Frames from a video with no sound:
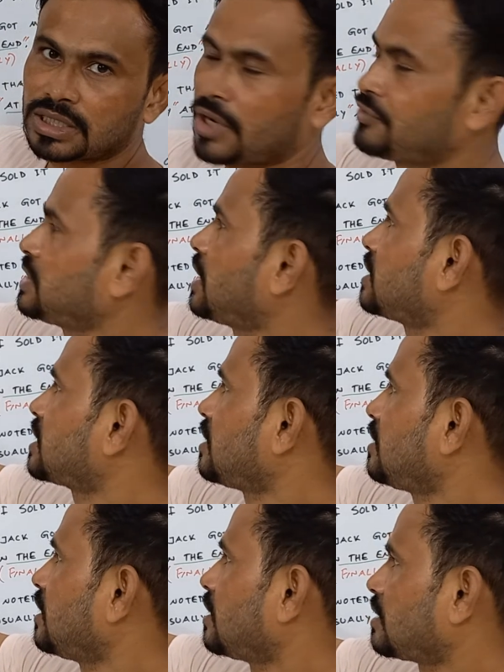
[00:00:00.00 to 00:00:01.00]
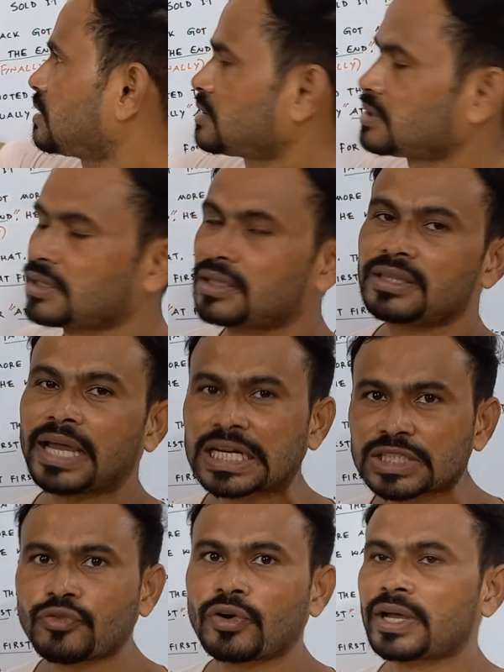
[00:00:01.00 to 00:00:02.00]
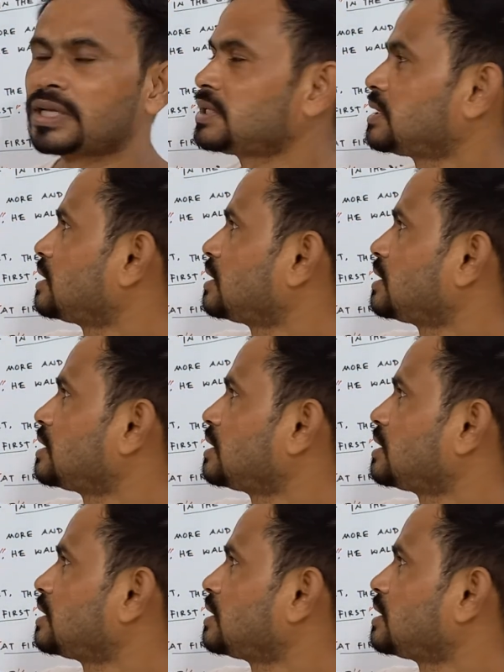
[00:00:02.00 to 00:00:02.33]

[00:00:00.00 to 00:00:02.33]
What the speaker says: definite article D. That's why